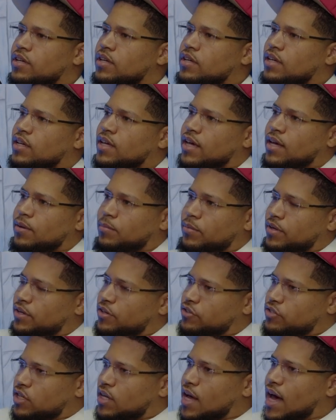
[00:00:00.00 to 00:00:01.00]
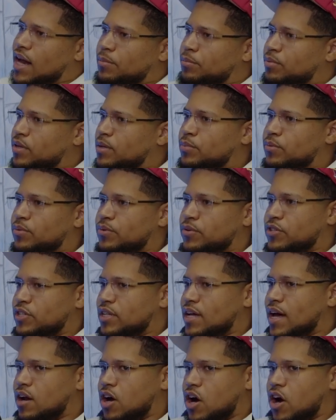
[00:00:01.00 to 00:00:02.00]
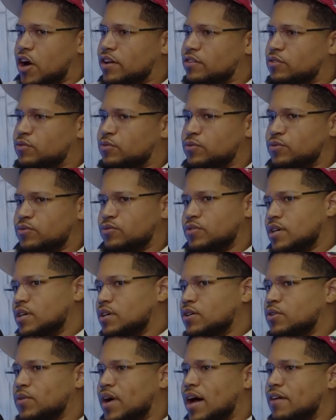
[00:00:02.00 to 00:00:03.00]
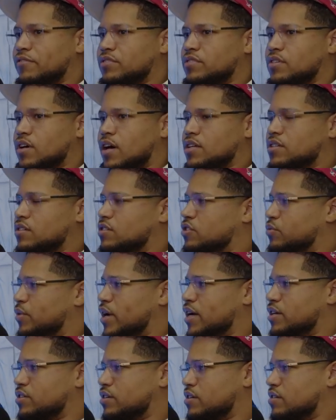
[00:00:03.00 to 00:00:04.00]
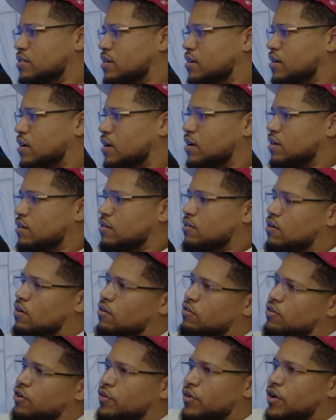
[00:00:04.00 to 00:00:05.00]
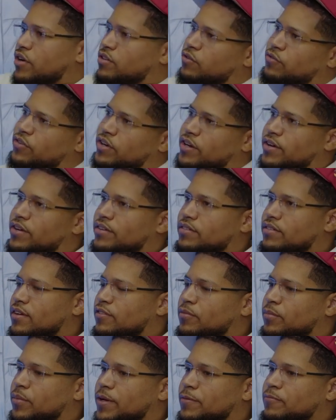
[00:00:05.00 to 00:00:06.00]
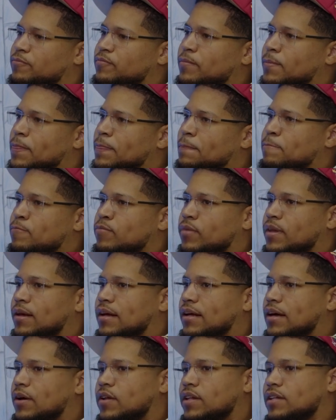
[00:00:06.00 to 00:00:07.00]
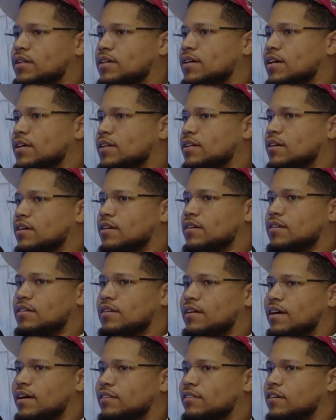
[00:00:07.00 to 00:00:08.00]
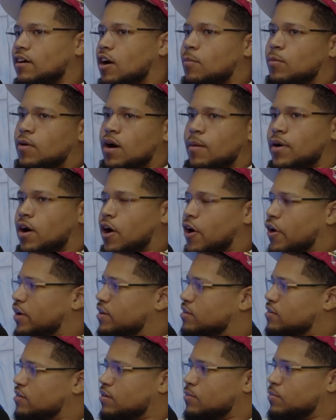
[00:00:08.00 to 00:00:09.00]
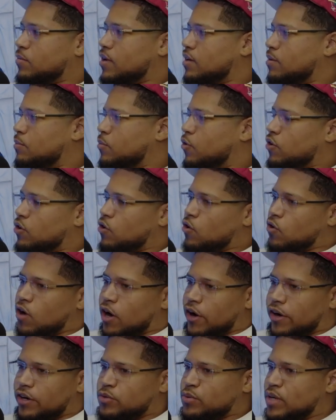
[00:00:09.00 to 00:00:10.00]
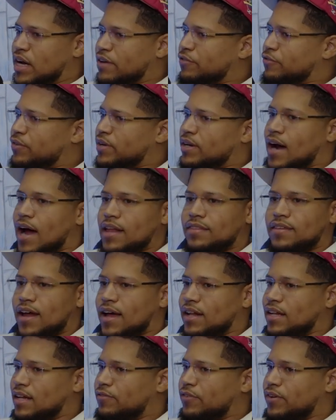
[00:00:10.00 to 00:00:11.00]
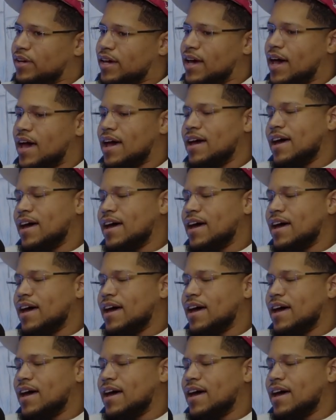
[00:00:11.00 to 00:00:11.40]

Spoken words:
Yeah, but there's a lot of people, there's a lot of artists who have situations and careers over there and stuff. But the like the upcoming artists and the more local artists who haven't really got to that level yet,